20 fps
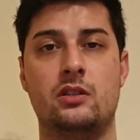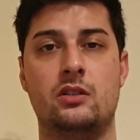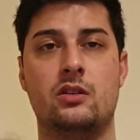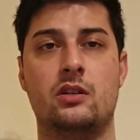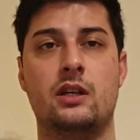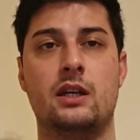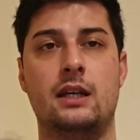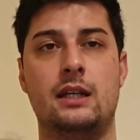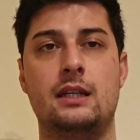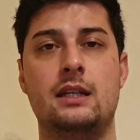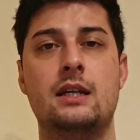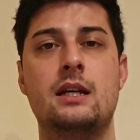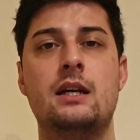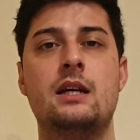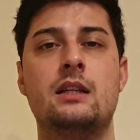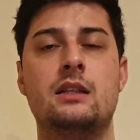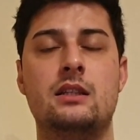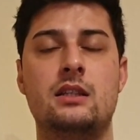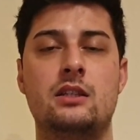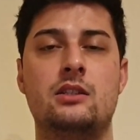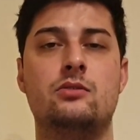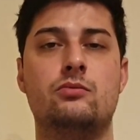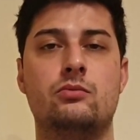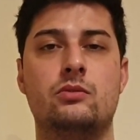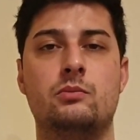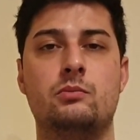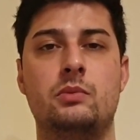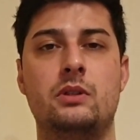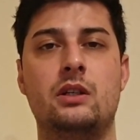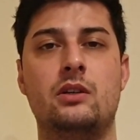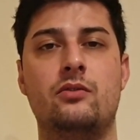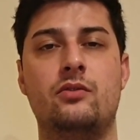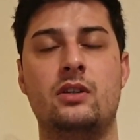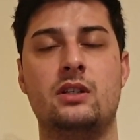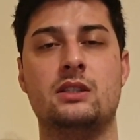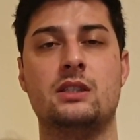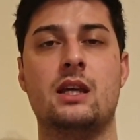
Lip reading: Okay, this is one big thing.